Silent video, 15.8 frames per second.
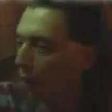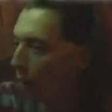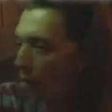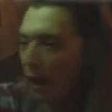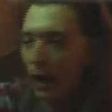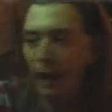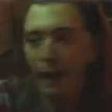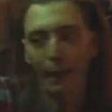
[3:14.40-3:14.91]

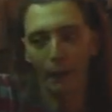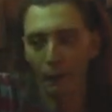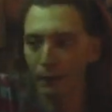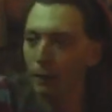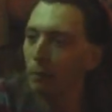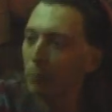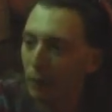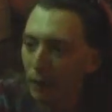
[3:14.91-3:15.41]
Ohio,
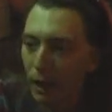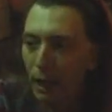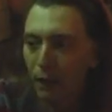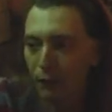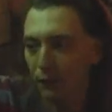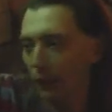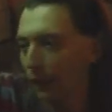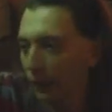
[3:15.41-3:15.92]

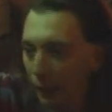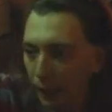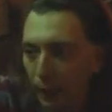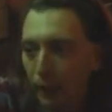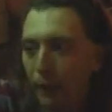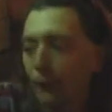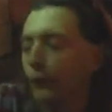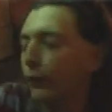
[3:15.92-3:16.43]
Nebraska,
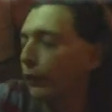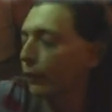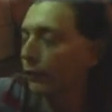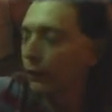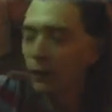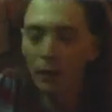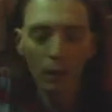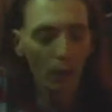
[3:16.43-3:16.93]

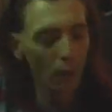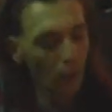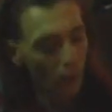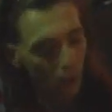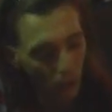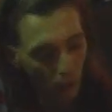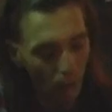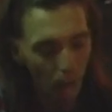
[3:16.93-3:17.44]
Kansas,
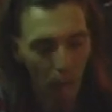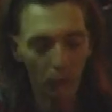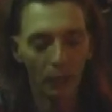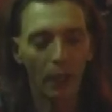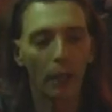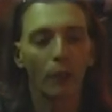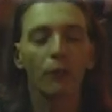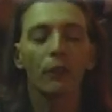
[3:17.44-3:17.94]
all those
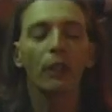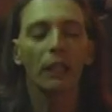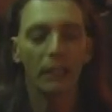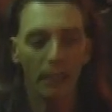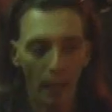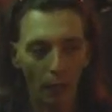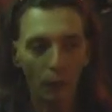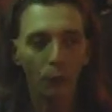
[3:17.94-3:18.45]
guys.
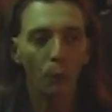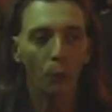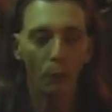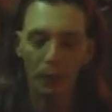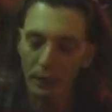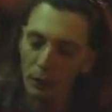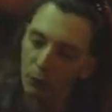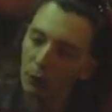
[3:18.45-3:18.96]
Yes,
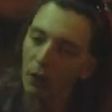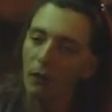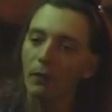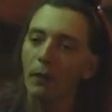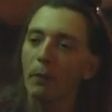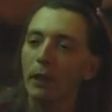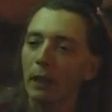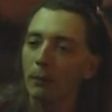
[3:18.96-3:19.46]
we
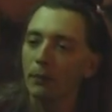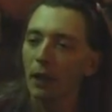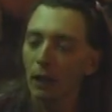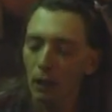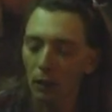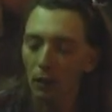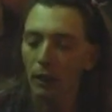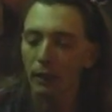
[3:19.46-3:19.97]
deserve to be up
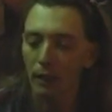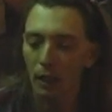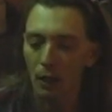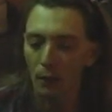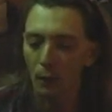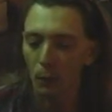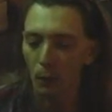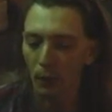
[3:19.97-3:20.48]
there like
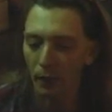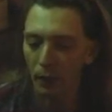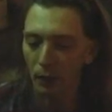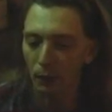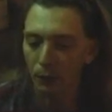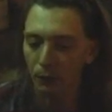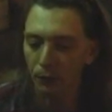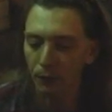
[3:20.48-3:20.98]
everyone
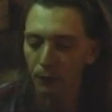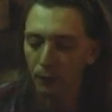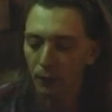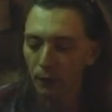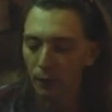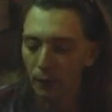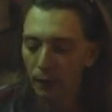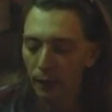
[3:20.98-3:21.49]
else.
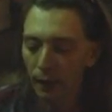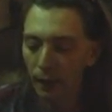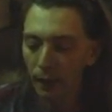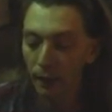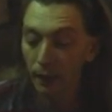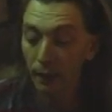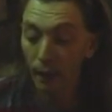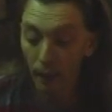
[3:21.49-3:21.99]

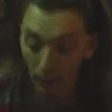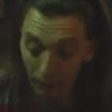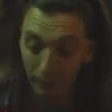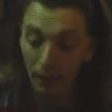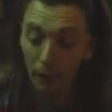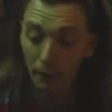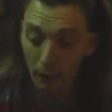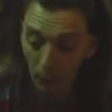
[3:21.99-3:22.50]
And I'll
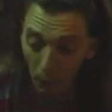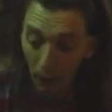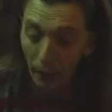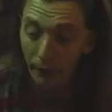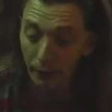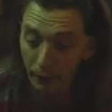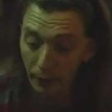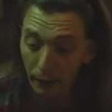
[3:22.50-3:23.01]
tell you
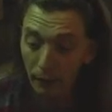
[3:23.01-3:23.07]
what,